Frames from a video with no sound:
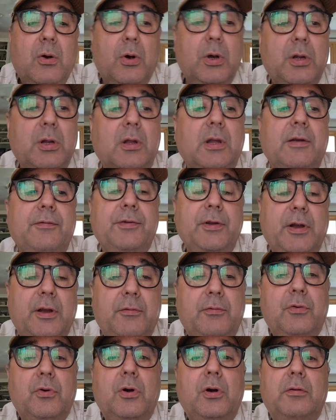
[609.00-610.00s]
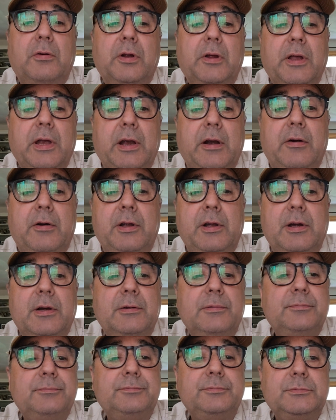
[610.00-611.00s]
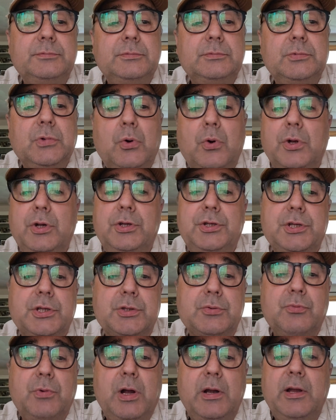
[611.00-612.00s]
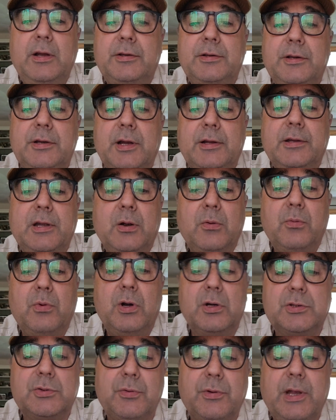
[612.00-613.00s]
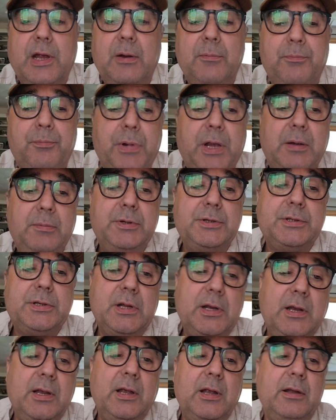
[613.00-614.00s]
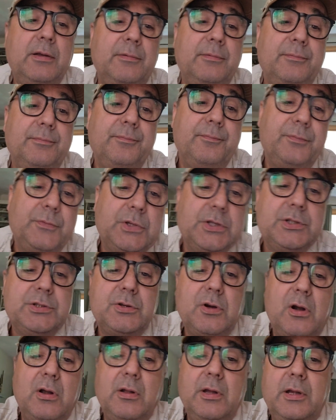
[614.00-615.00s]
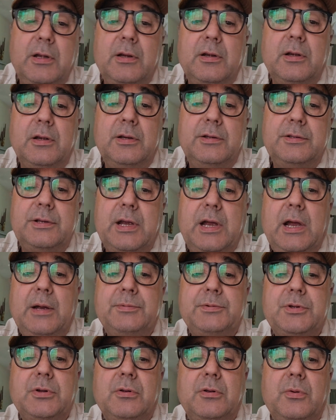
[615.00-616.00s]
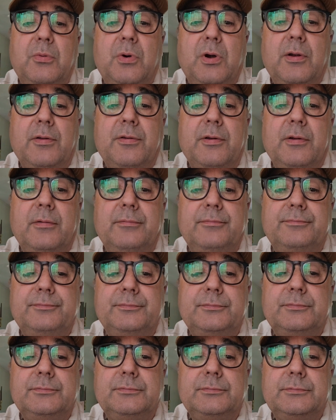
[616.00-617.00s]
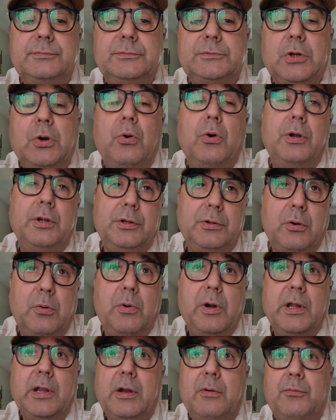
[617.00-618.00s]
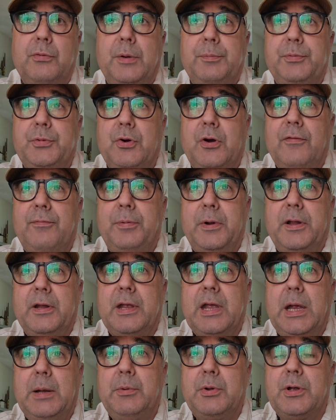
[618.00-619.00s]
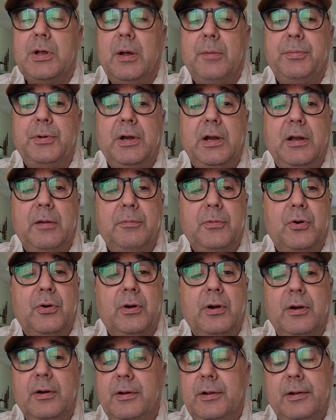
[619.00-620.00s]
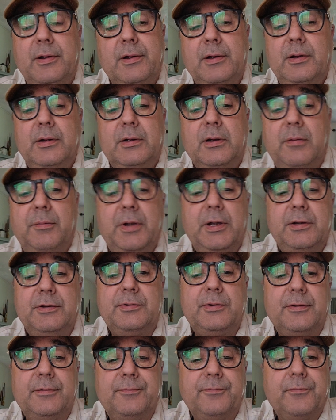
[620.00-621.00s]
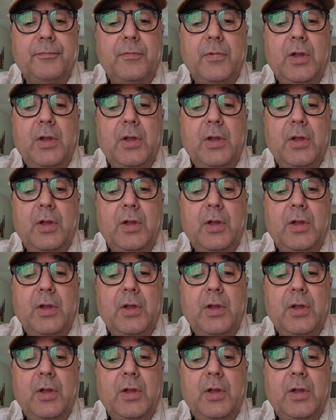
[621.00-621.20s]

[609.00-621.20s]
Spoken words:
or you live in a rural area, or you just want internet that works without babysitting it, Starlink is absolutely worth it. Or you don't want to get ripped off by the cable company anymore. Amazing.